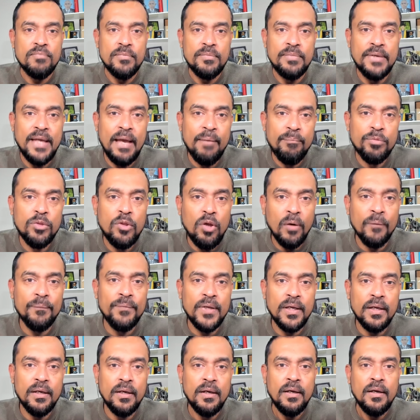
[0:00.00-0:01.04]
depth of
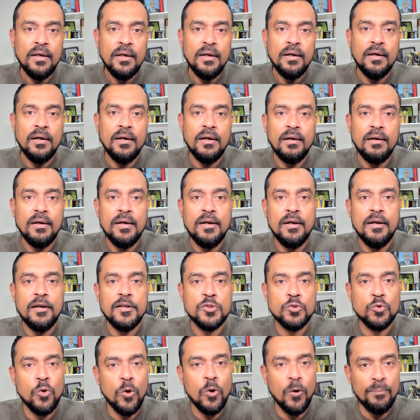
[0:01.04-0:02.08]
the
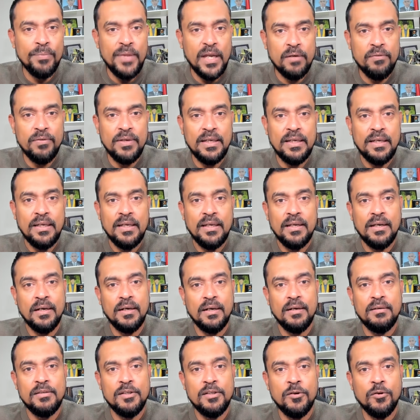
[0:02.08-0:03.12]
scope that we
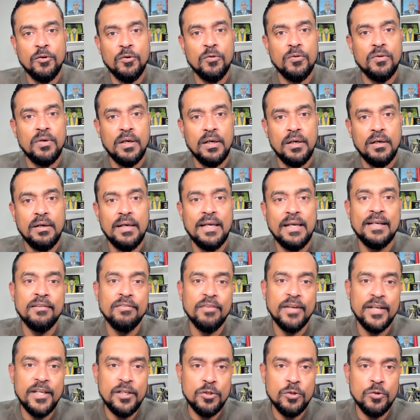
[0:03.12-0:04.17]

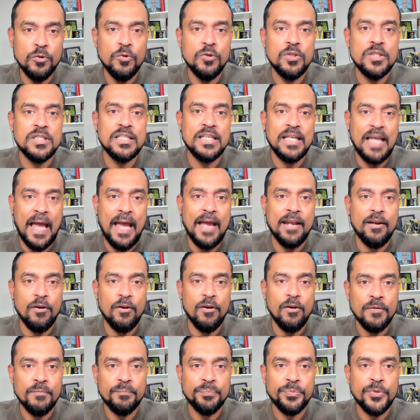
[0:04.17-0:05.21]
agreed to scan
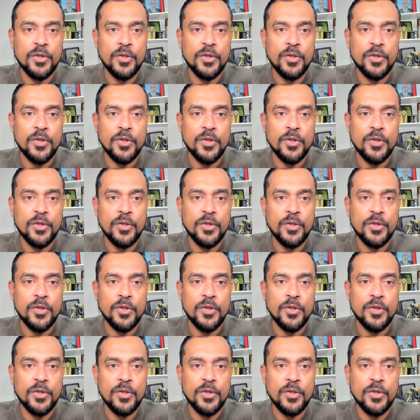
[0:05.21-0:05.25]
on.